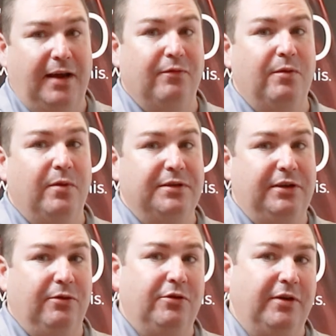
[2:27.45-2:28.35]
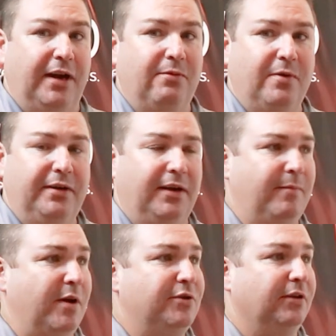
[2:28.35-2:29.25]
everyone to go create one.
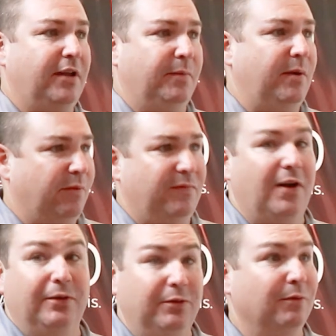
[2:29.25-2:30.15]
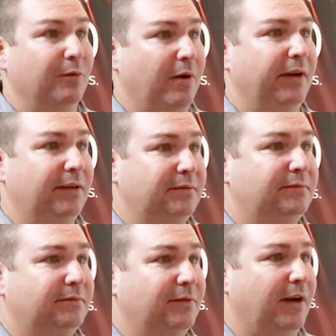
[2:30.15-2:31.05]
I'm not sure a lot of people followed through on it,
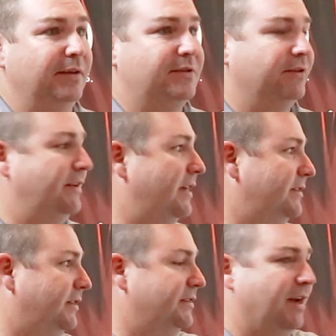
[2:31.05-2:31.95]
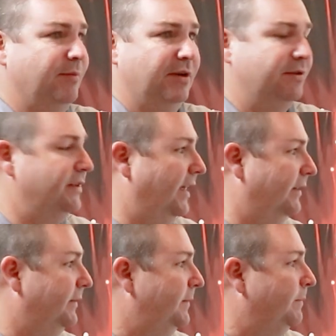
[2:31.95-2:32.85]
right? So now's a good time to do
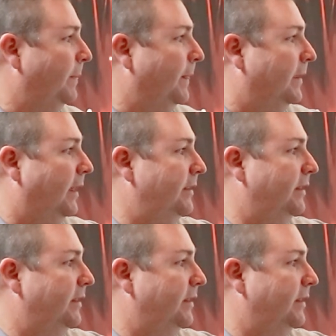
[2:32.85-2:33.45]
that. And